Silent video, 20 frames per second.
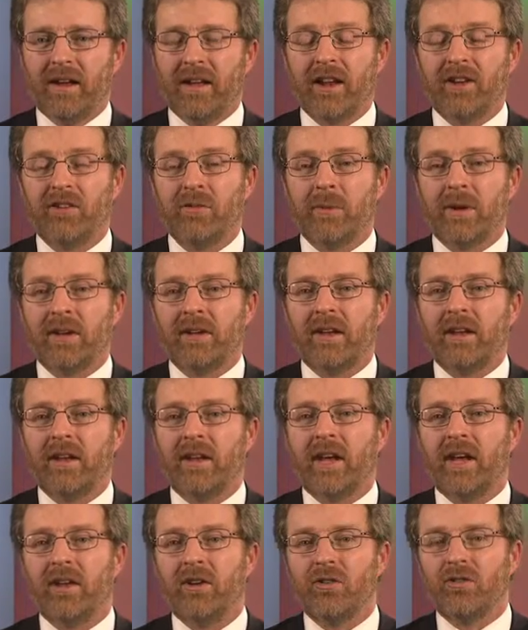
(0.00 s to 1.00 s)

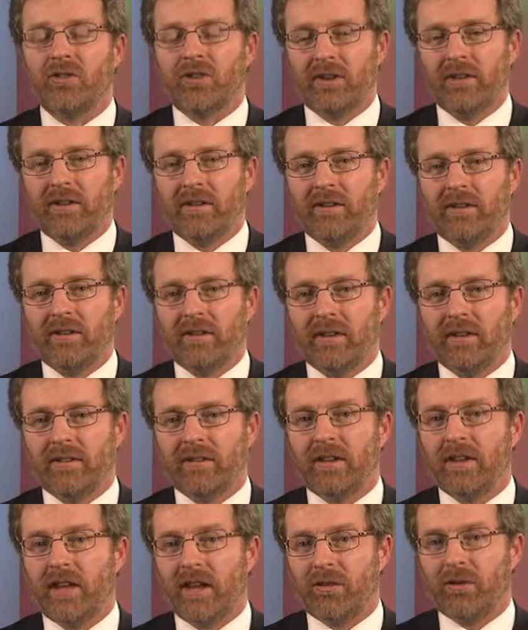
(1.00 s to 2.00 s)
Electromagnetic energy is
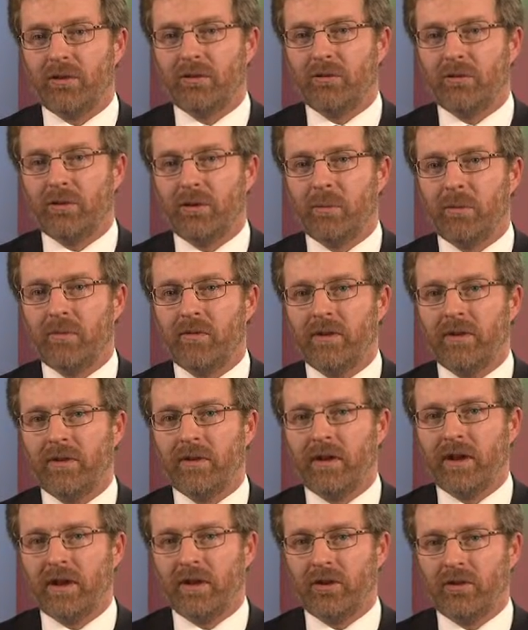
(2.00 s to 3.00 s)
a natural form of
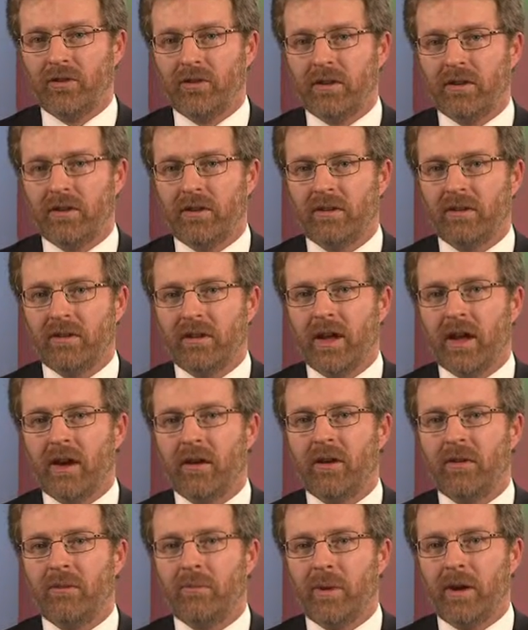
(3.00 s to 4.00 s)
energy
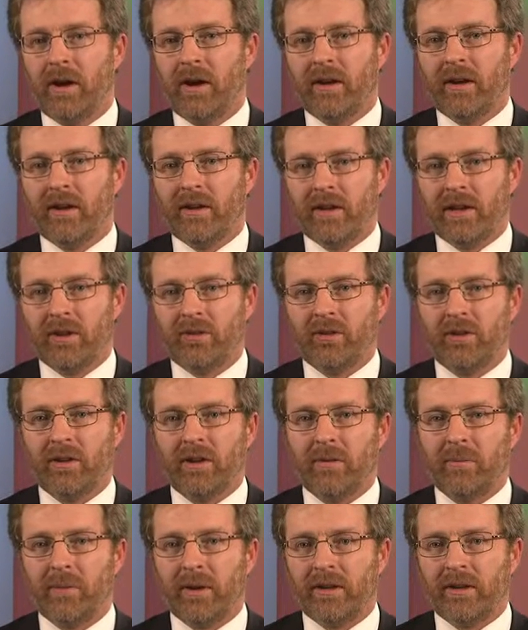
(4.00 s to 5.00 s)
carried by
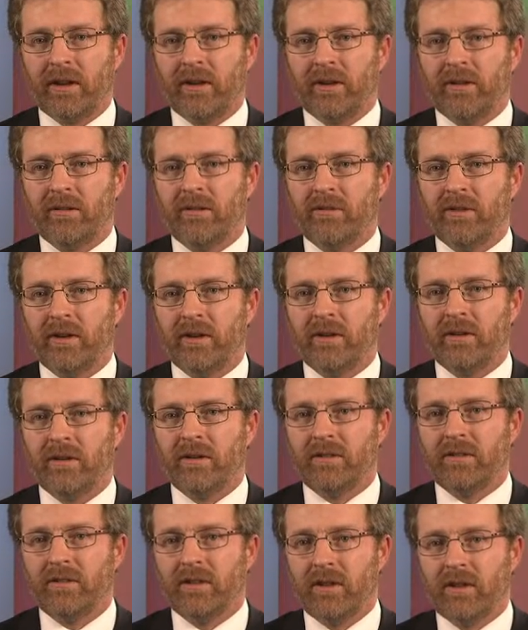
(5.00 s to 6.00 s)
electric and magnetic
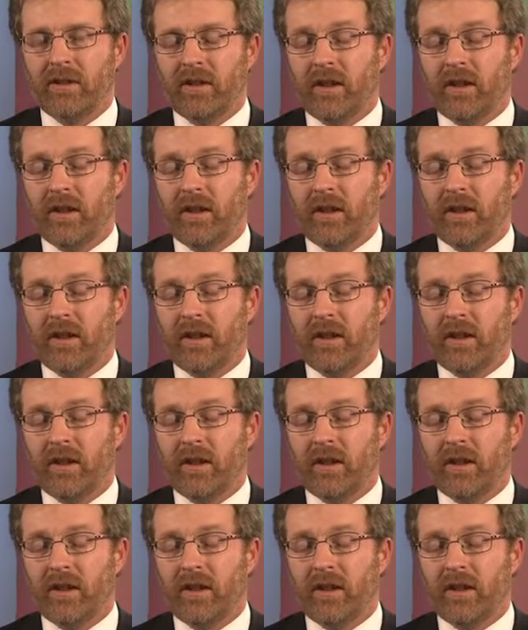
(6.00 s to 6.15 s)
fields.